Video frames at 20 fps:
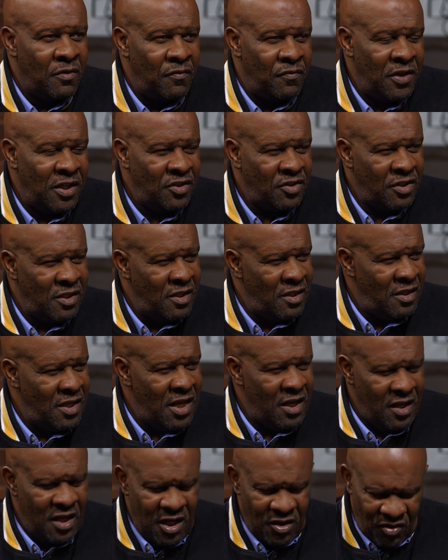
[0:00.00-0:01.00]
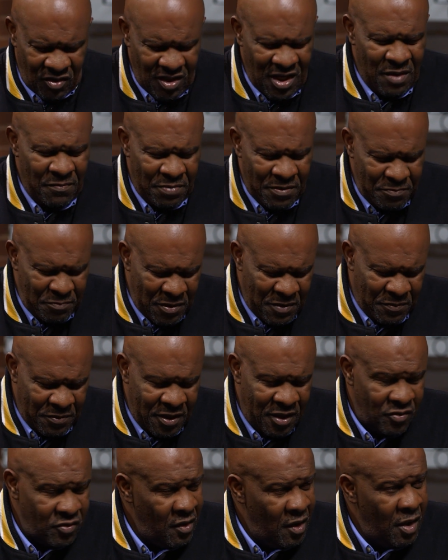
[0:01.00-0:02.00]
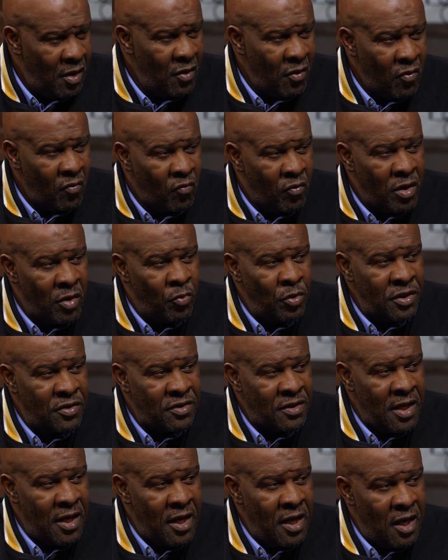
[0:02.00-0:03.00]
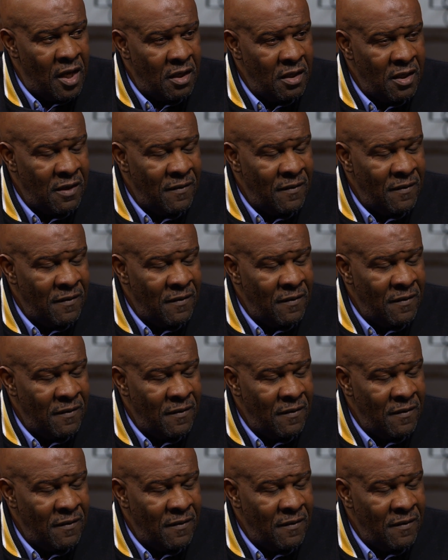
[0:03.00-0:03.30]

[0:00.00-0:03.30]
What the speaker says: conviction and dedication. It's got to be a place where we stand.